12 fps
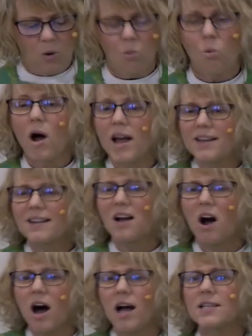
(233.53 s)
What
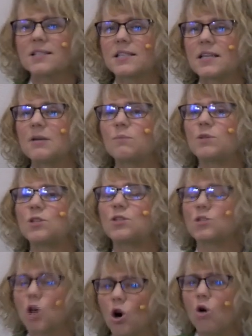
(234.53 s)
caused him
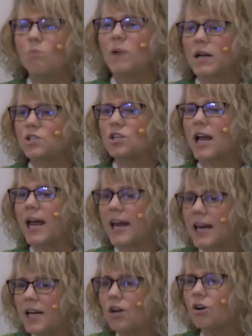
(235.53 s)
so much
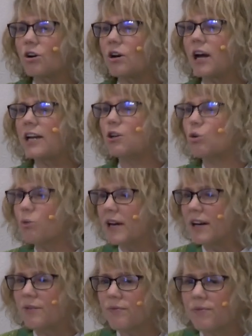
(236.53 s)
anger and
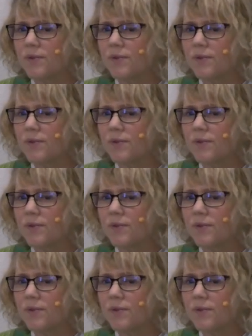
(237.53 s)
grief?